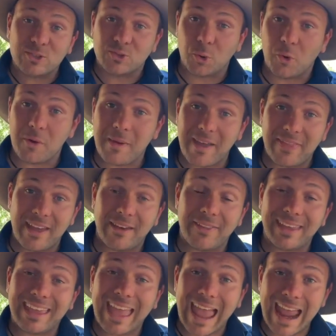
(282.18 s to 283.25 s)
story about how
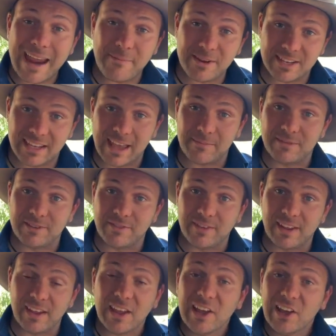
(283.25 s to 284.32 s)
they came into
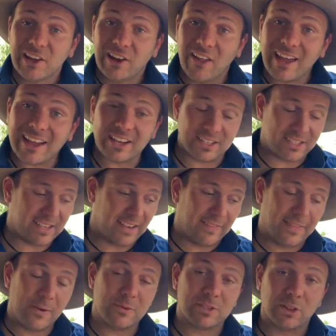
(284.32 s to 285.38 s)
captivity. Like I
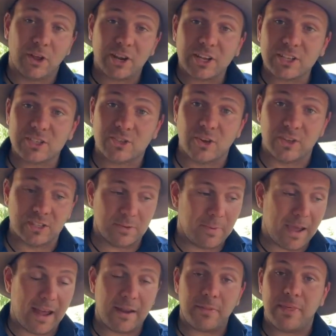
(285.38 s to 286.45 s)
said, there was a lot of concerns
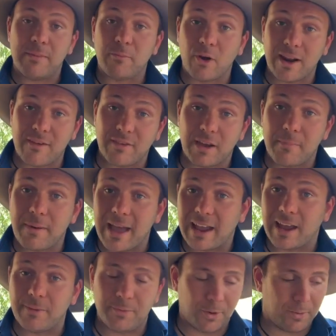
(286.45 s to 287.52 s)
about them not having a
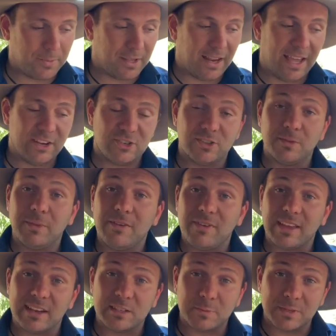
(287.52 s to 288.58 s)
backup population, them
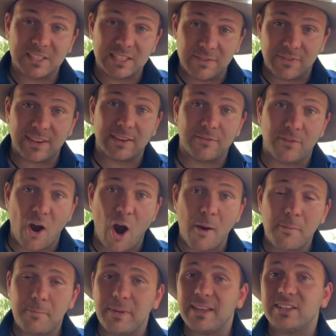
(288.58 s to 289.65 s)
living in a specific
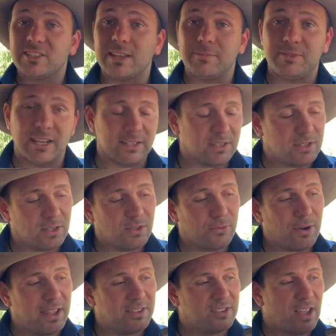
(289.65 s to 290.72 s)
environment, being subjected to
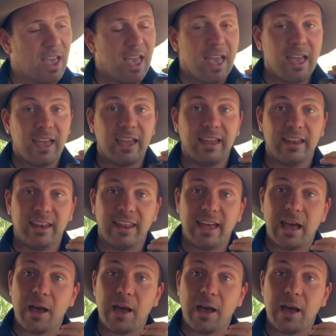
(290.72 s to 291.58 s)
threats, and